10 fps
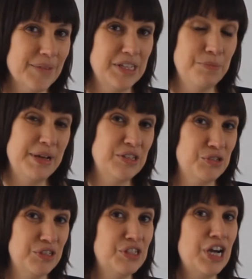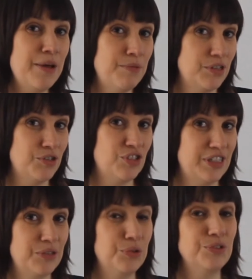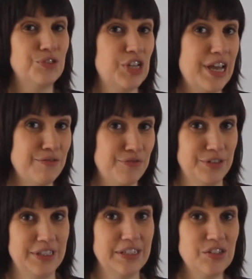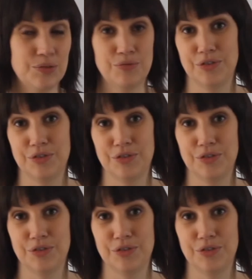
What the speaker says: It depends on the time that your stakeholders have for this.